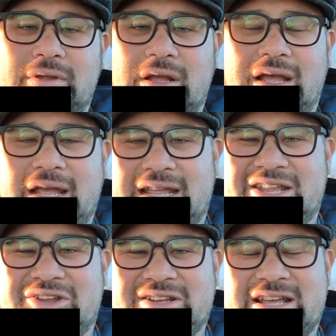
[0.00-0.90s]

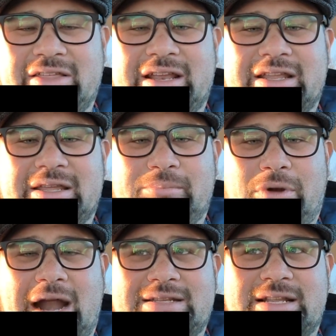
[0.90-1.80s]
You can tell that the
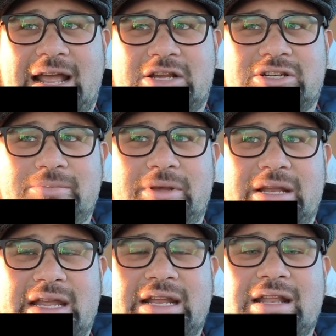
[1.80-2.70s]
brass had actually
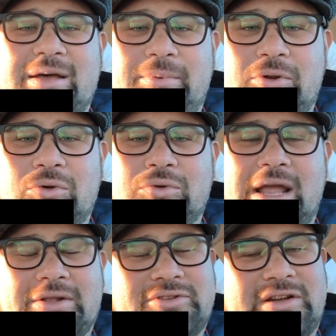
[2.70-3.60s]
been heated up and cooled
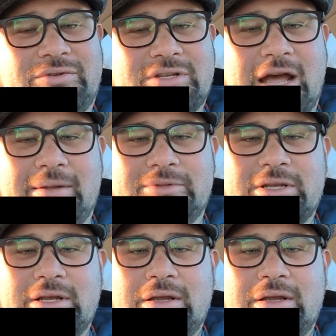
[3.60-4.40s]
down several times,